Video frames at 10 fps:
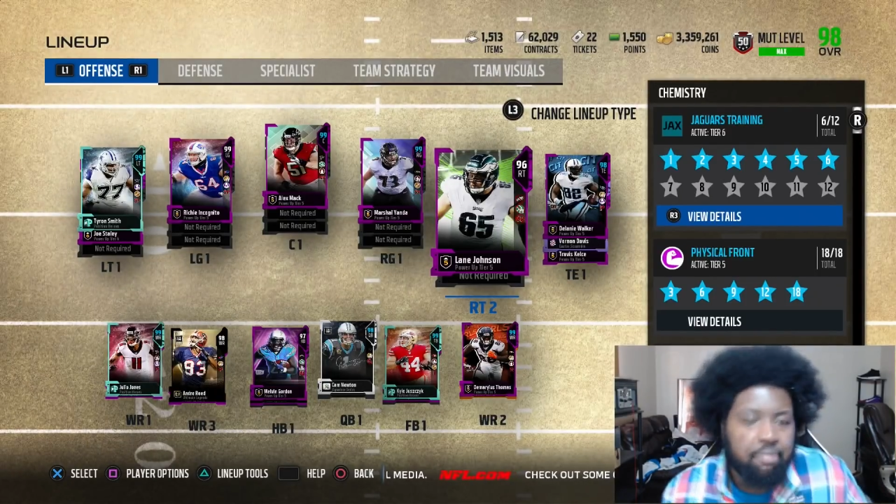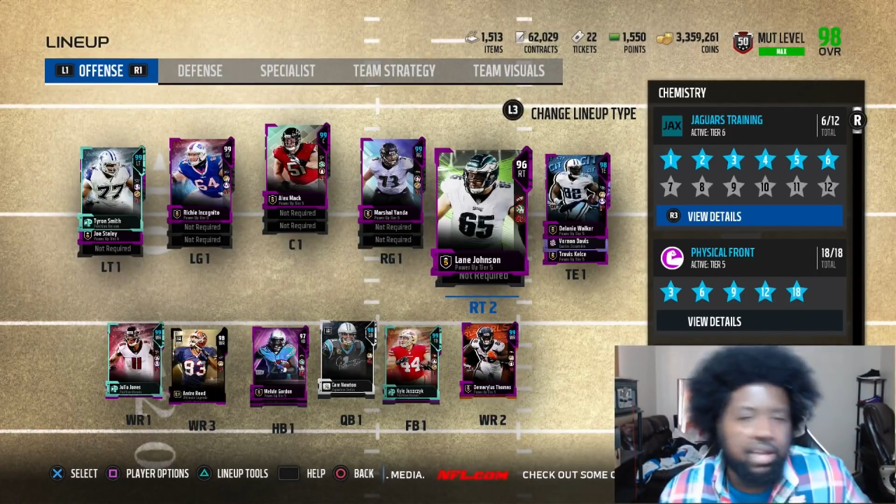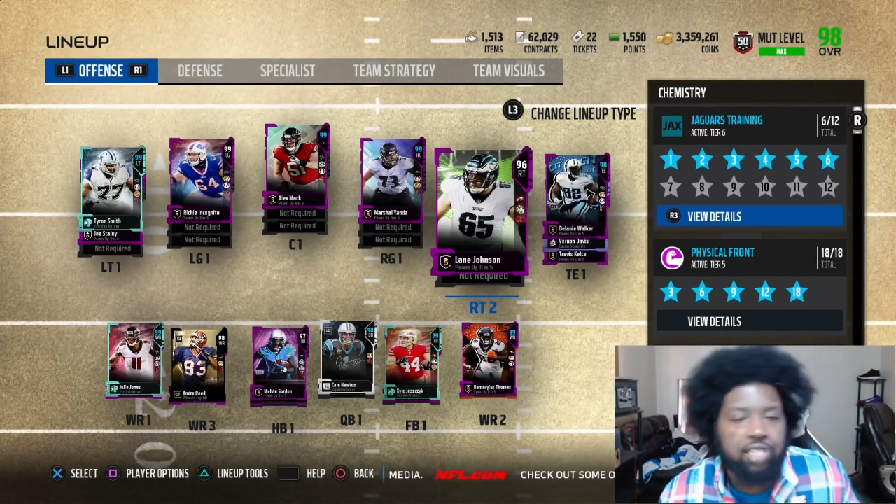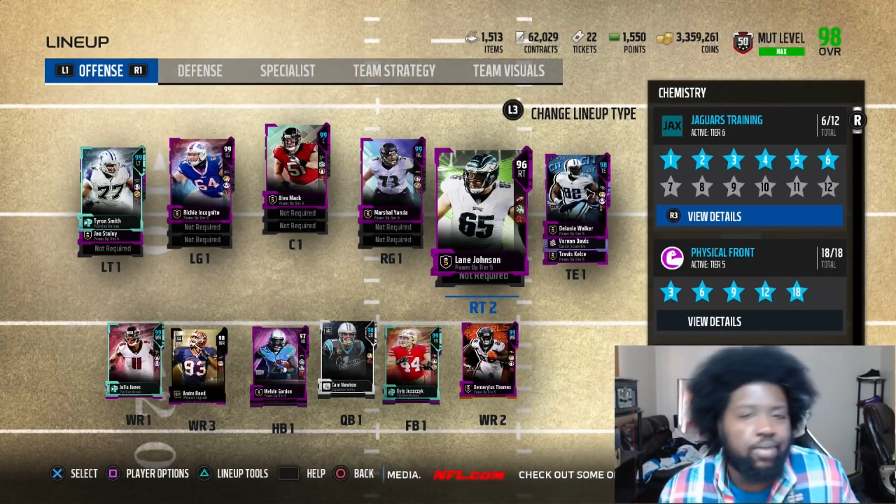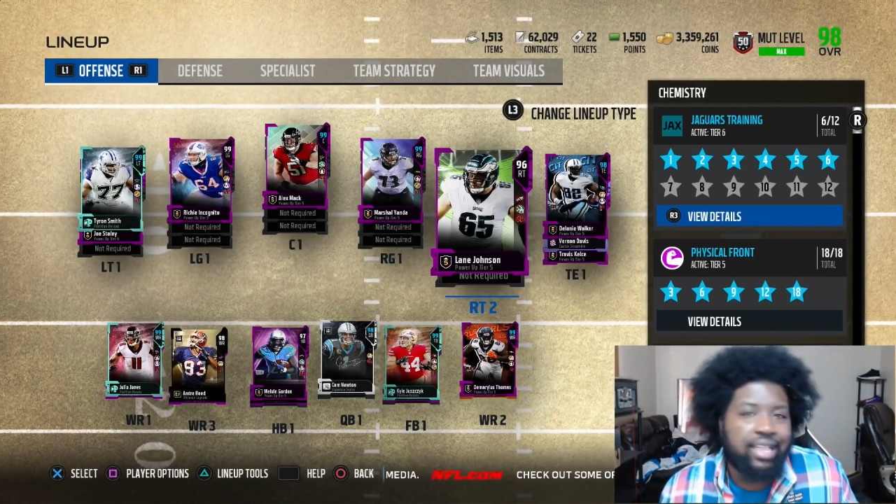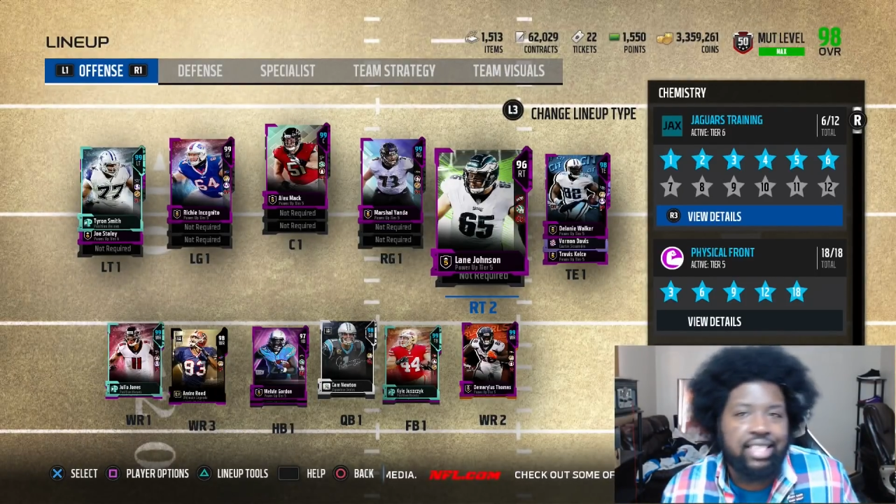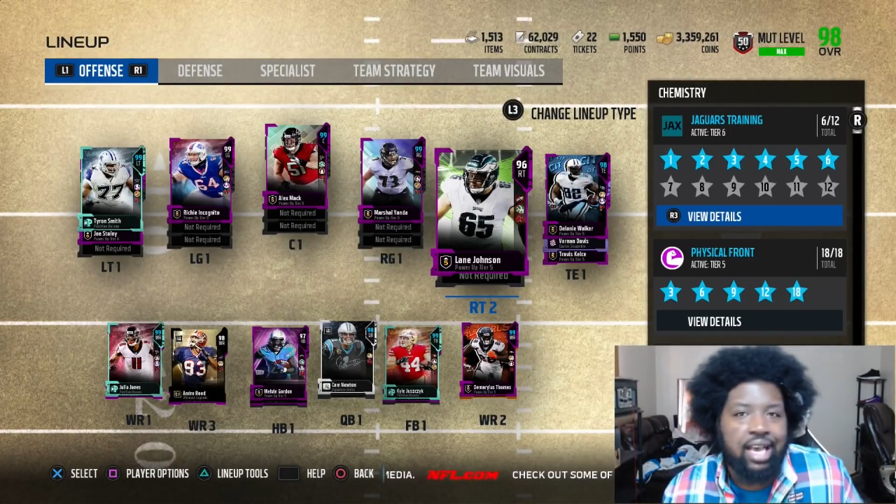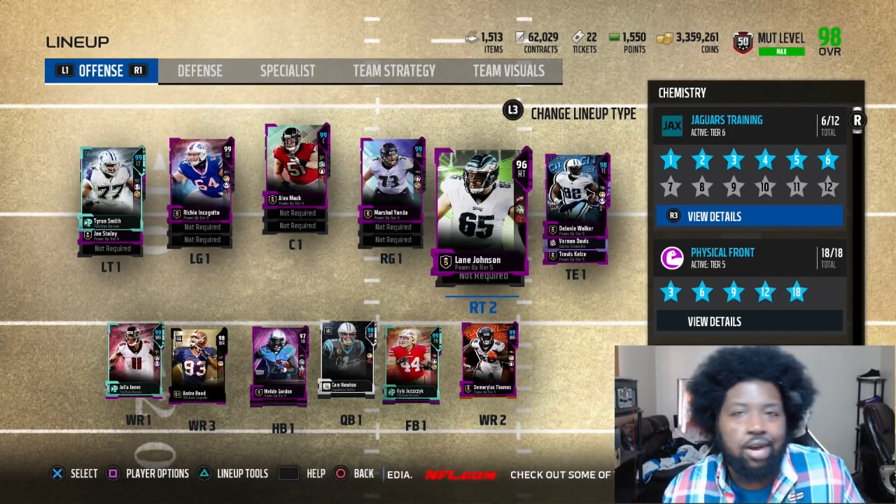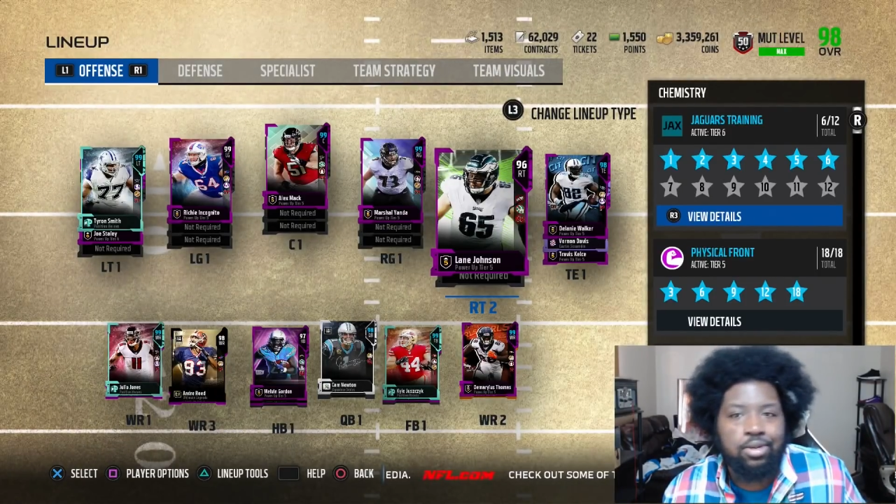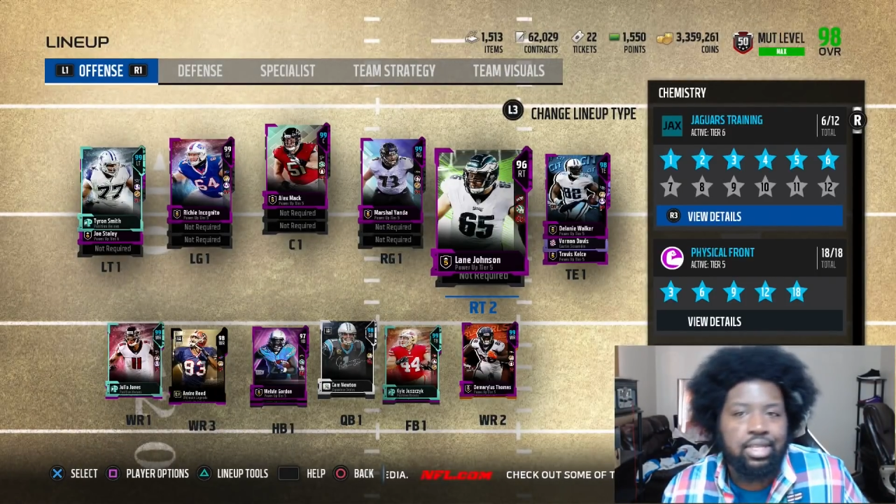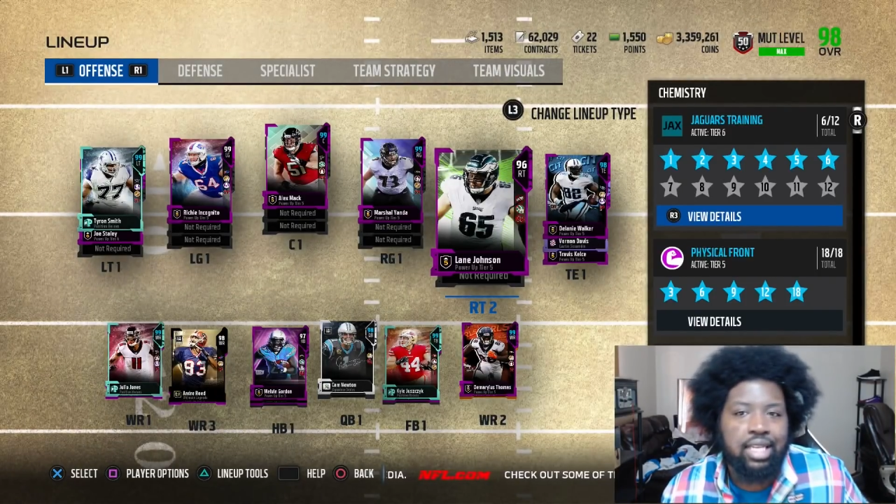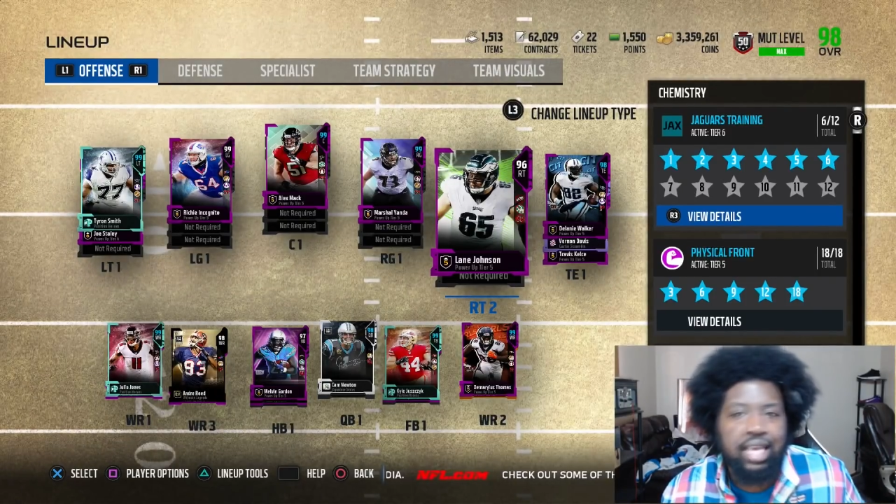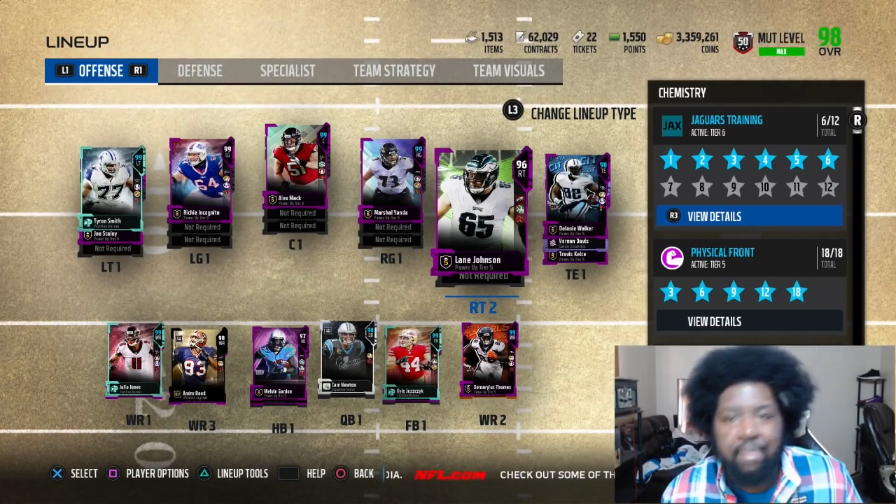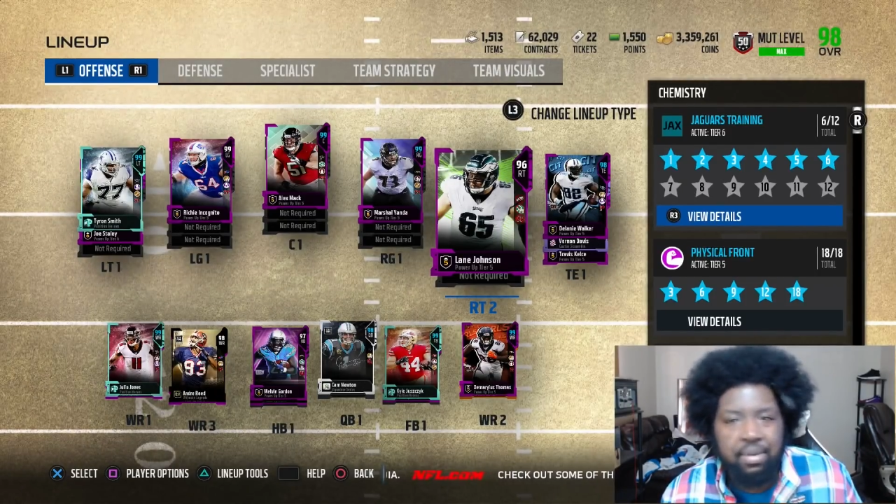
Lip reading: but the best right tackle in the league,